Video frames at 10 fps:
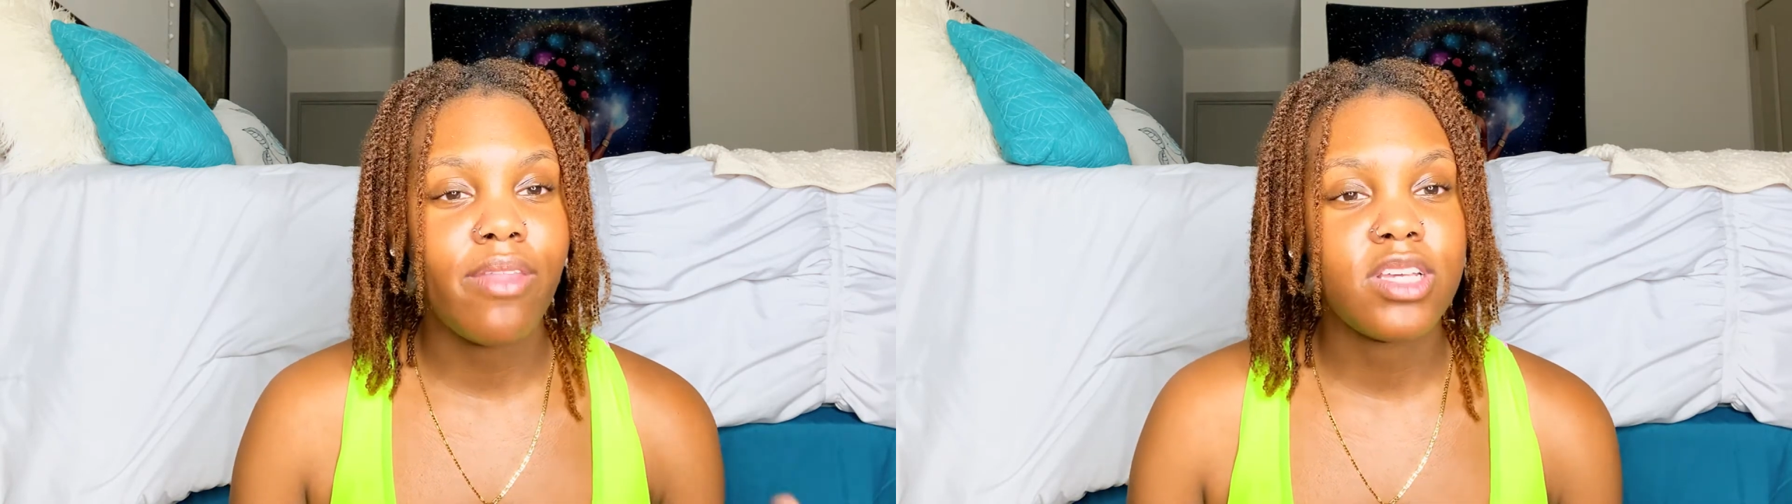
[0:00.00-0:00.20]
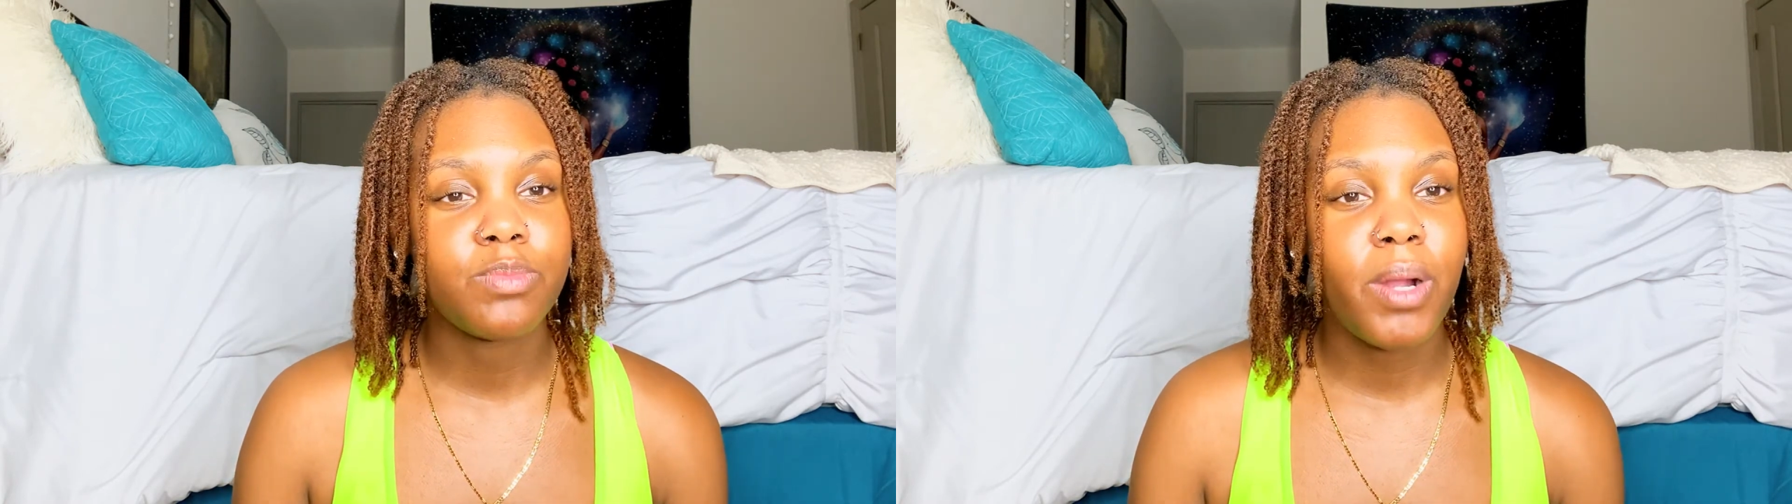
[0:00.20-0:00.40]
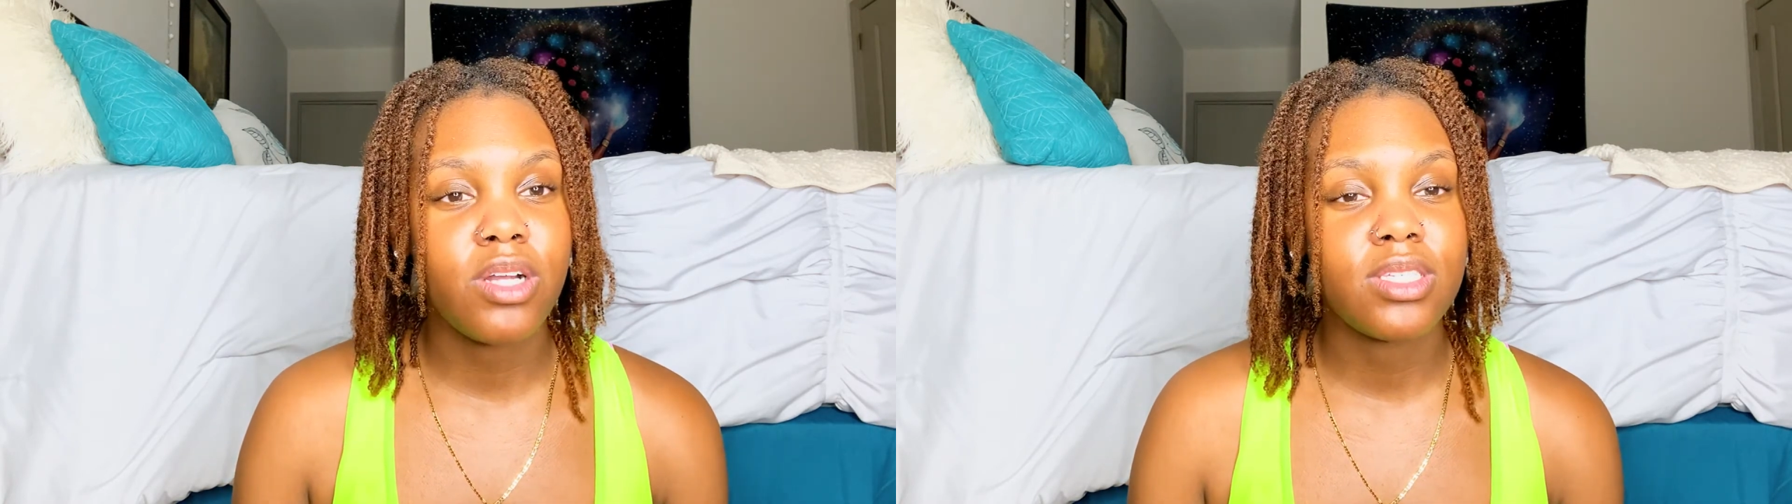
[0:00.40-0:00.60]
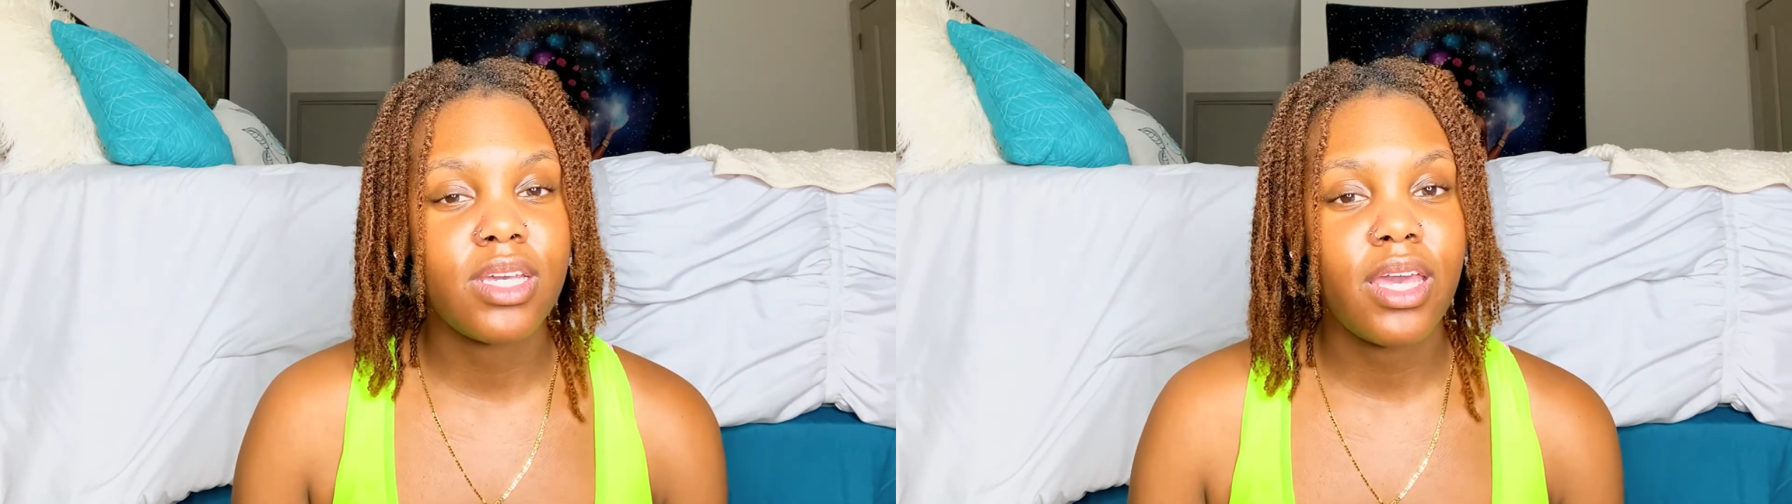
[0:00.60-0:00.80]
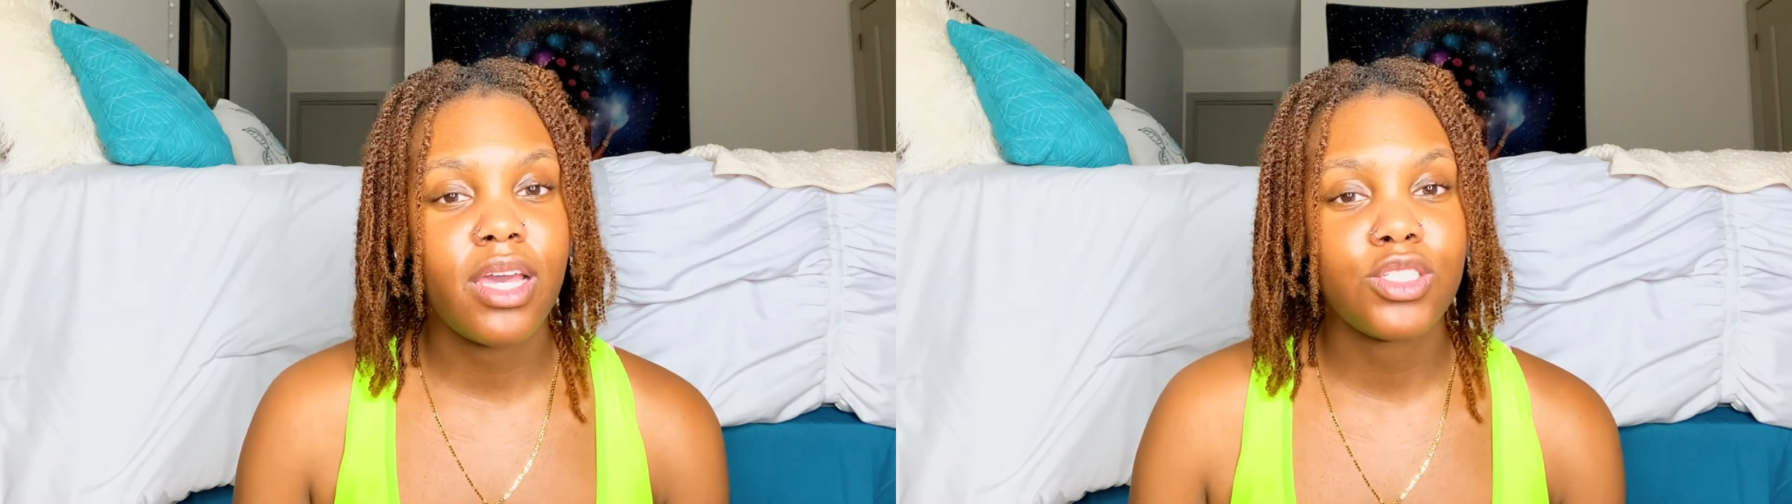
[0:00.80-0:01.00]
this person
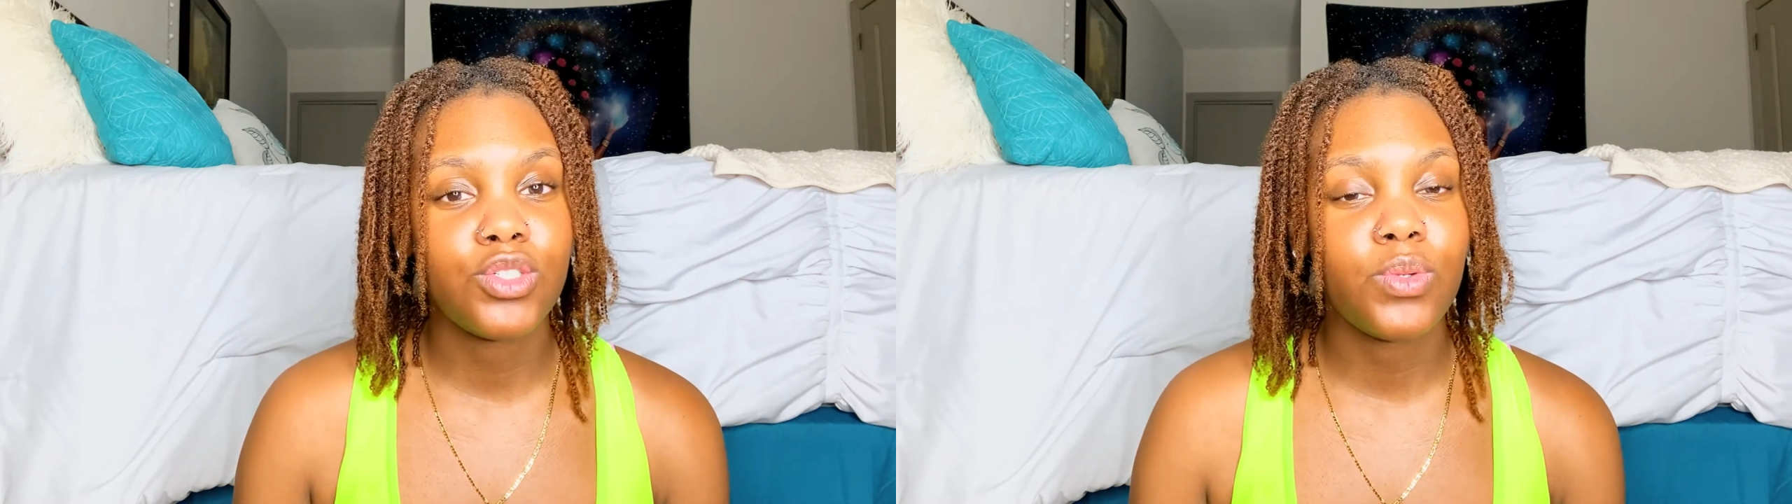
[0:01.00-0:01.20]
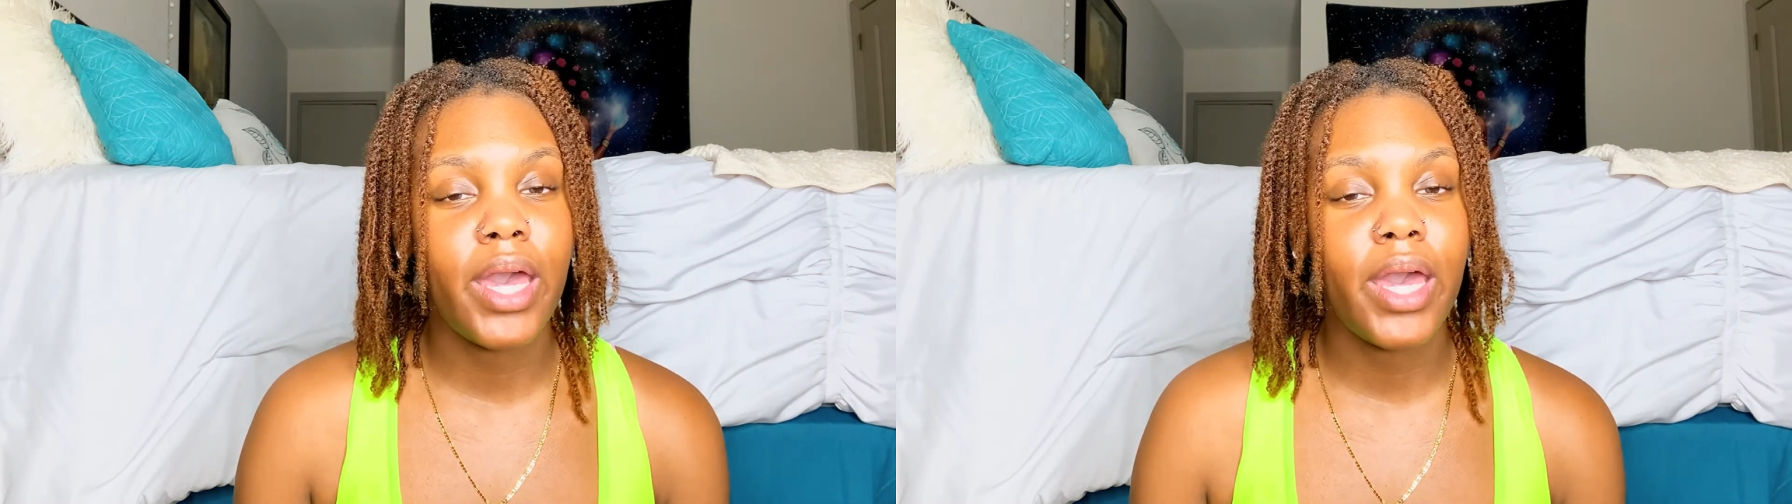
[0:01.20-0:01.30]
can't do